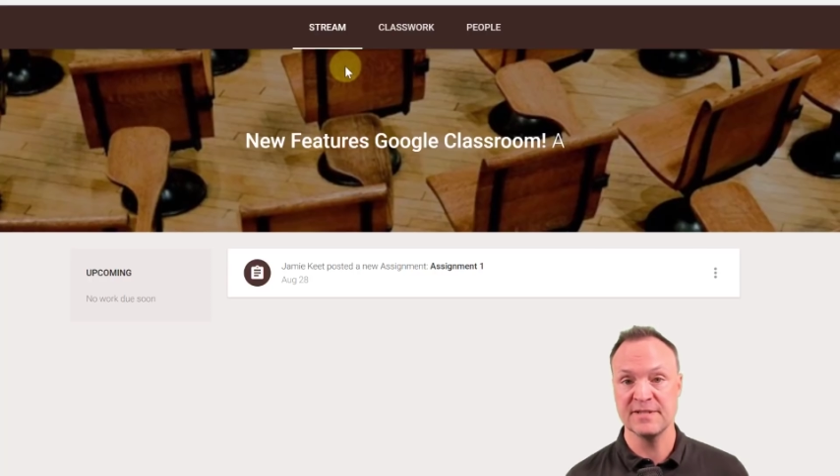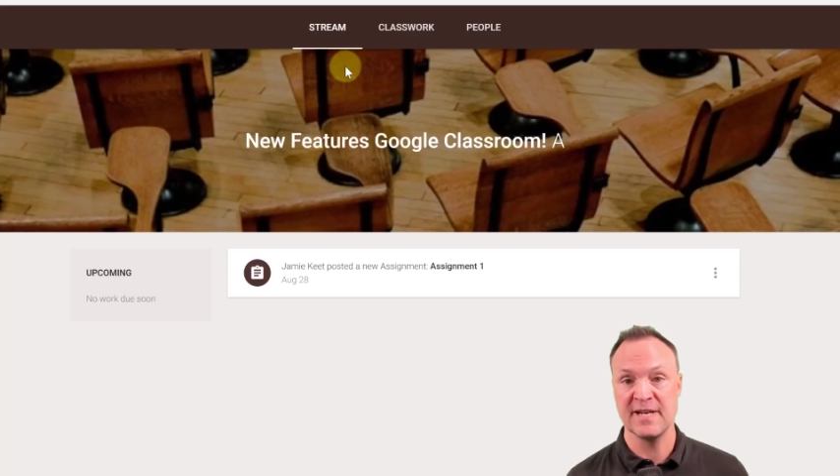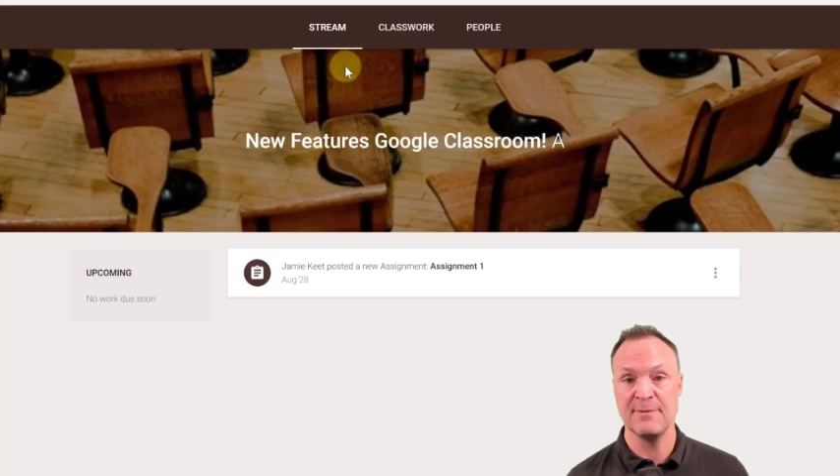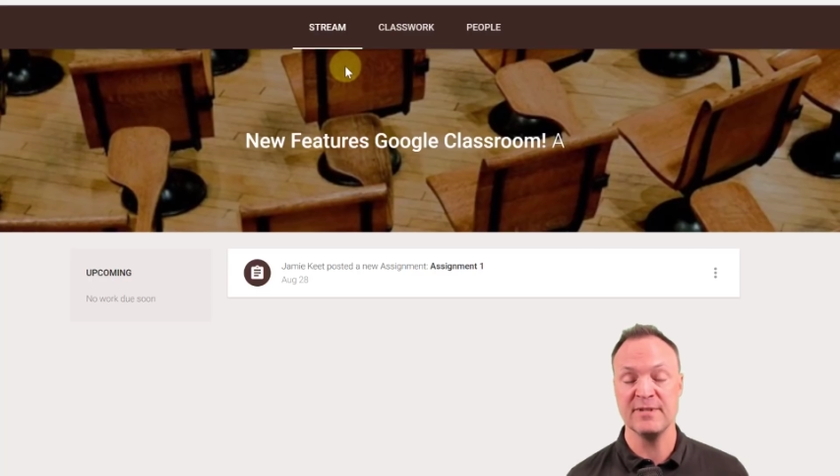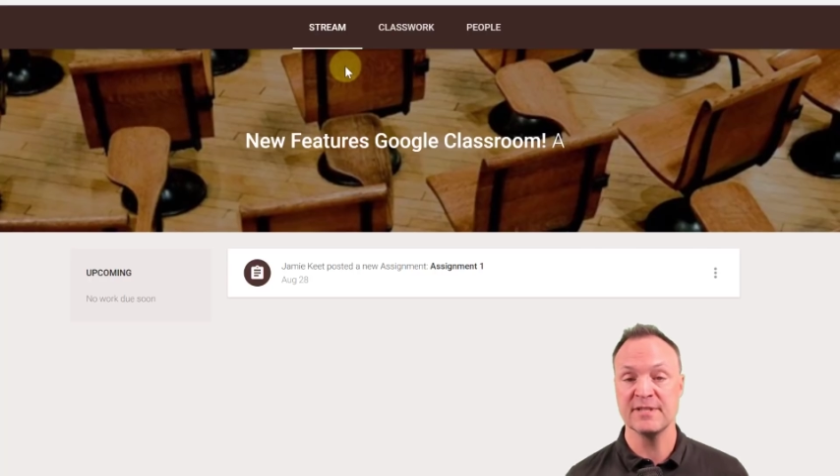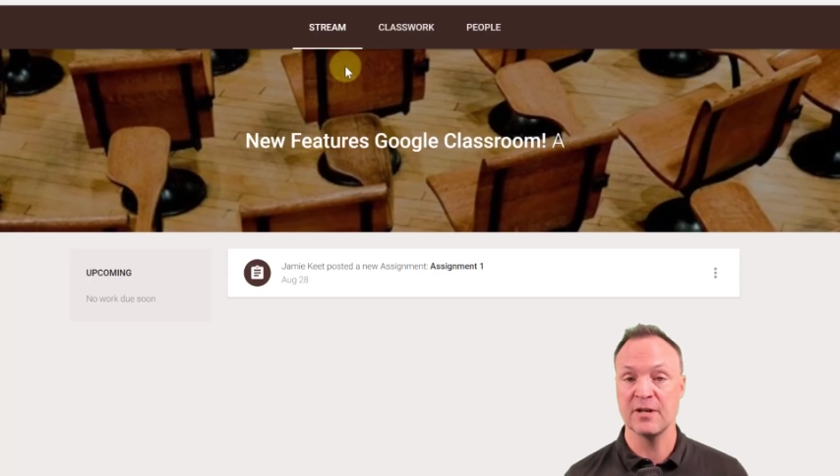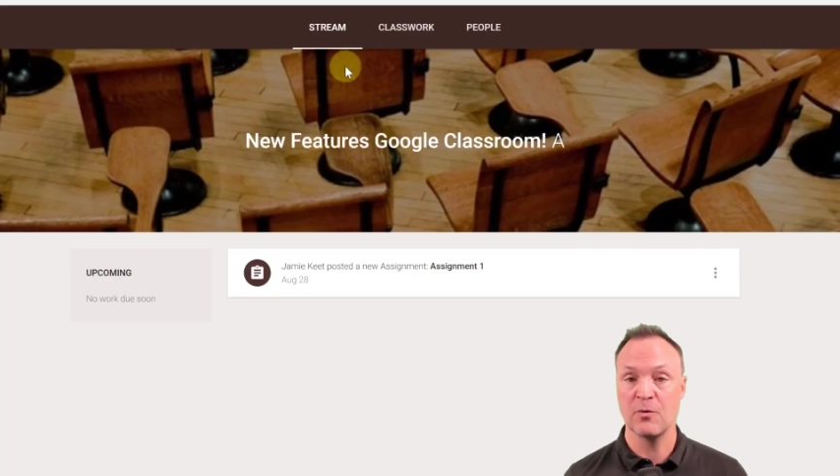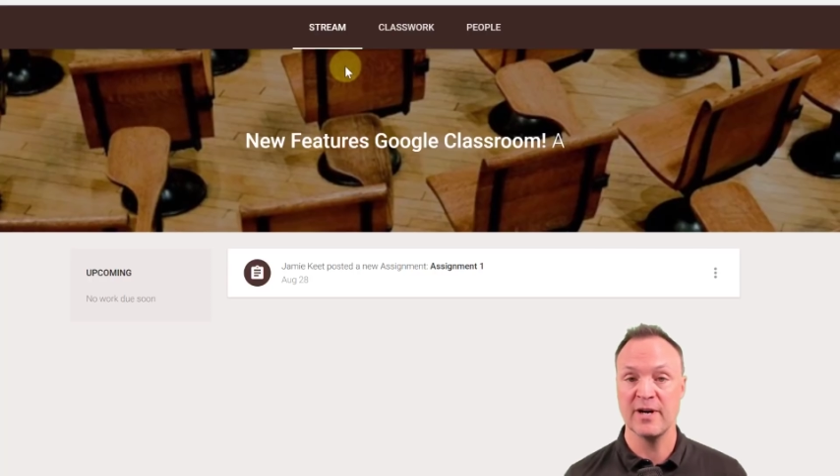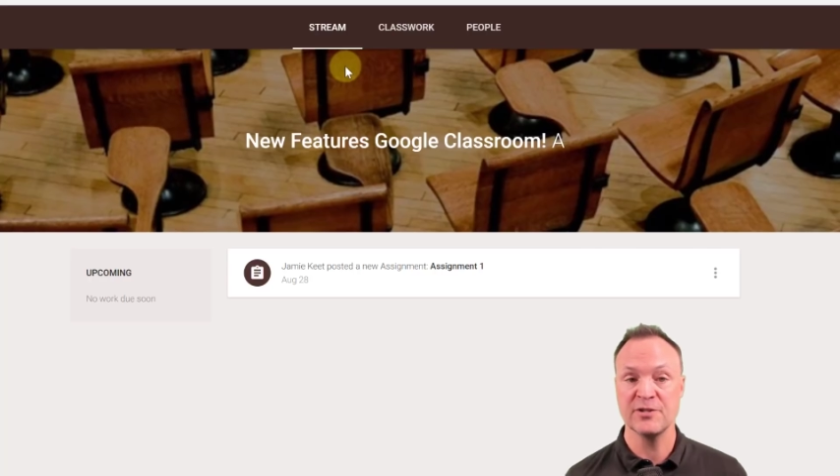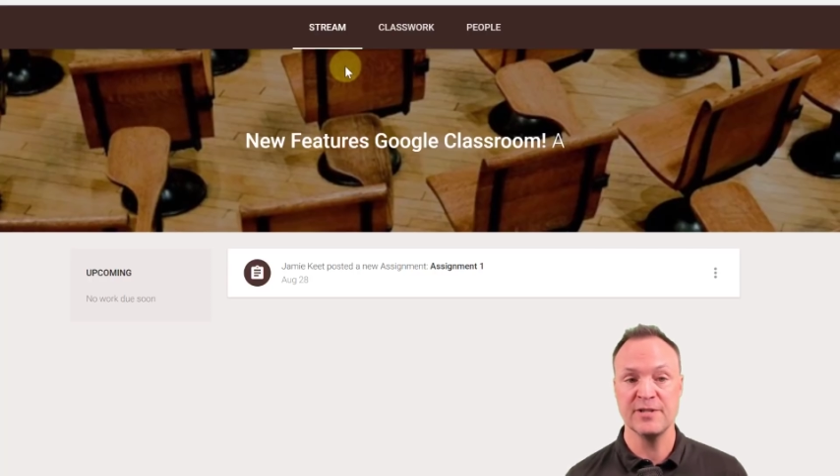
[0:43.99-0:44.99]
and assignments
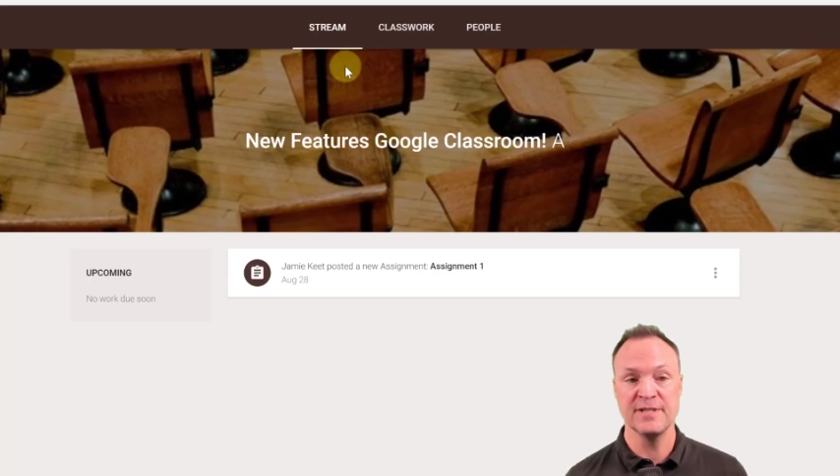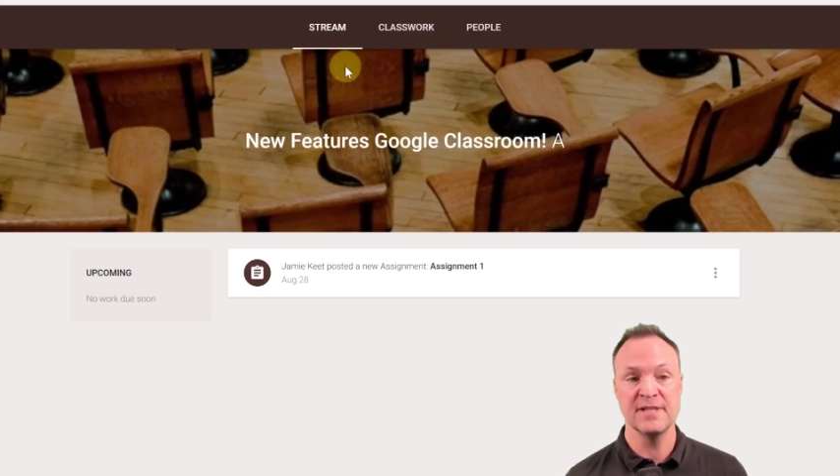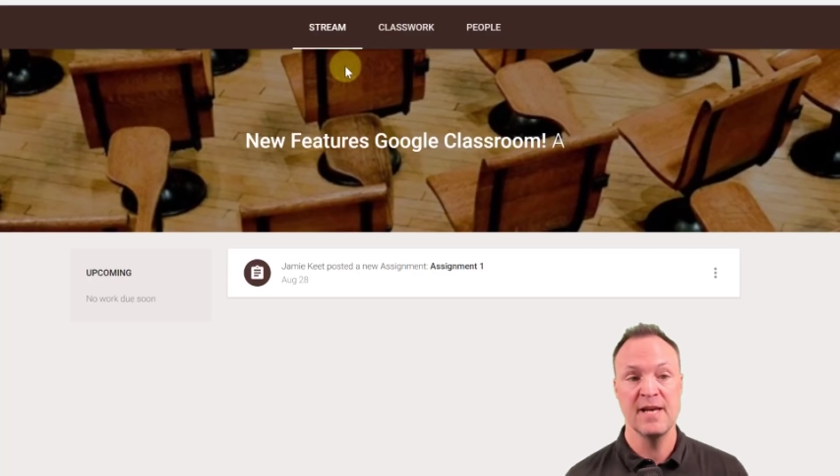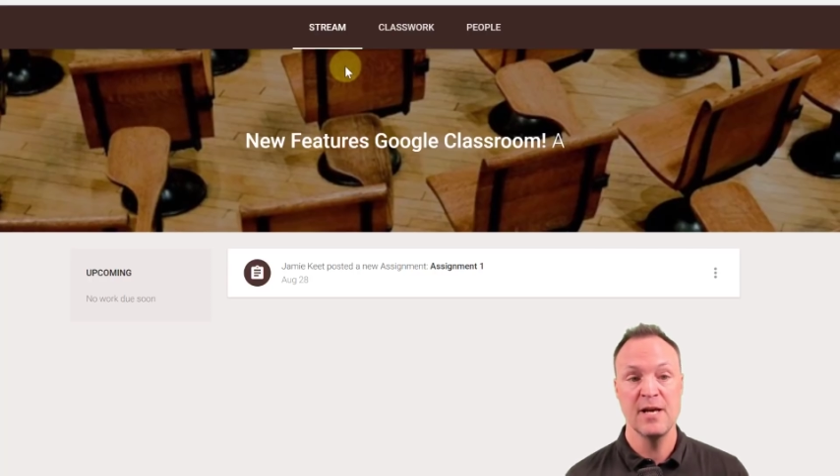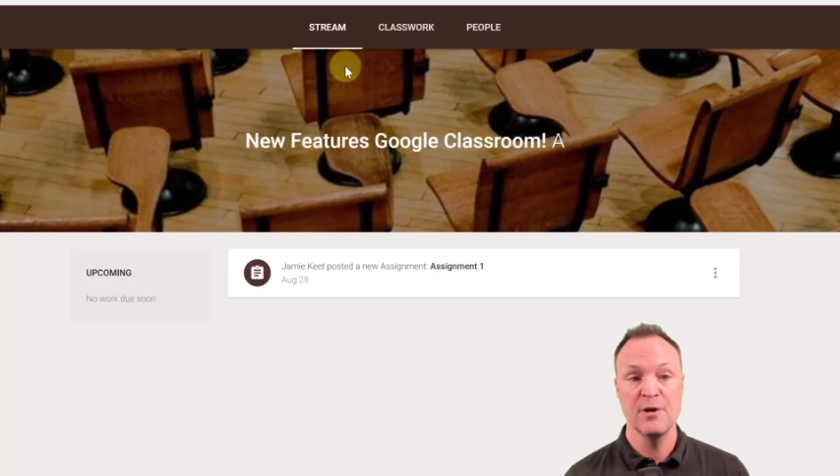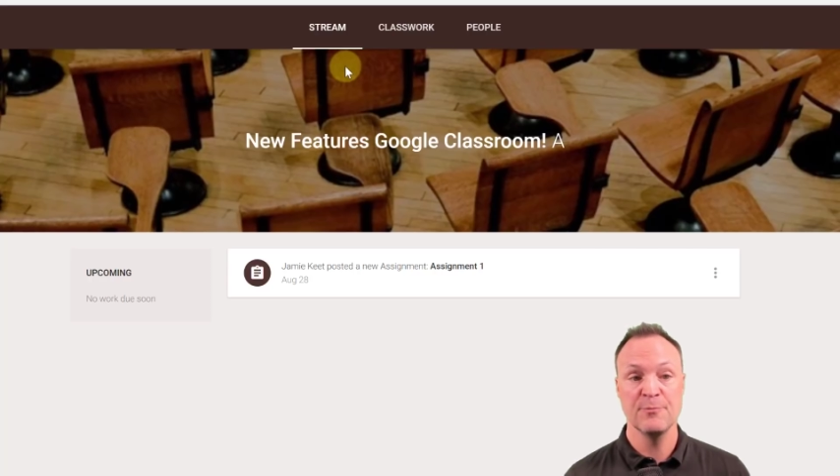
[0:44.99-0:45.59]
and questions.